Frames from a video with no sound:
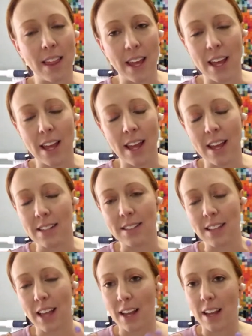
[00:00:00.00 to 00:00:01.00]

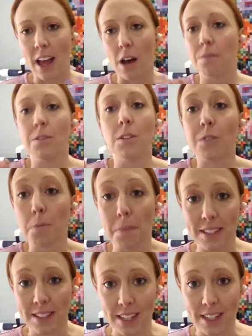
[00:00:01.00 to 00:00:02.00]
it's like helpful for
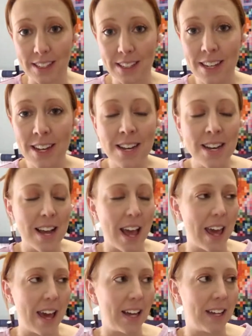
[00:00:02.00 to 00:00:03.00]
business
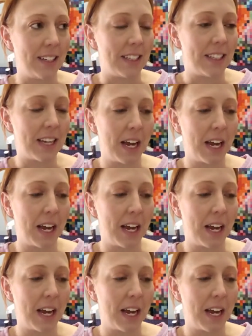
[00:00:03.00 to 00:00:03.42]
and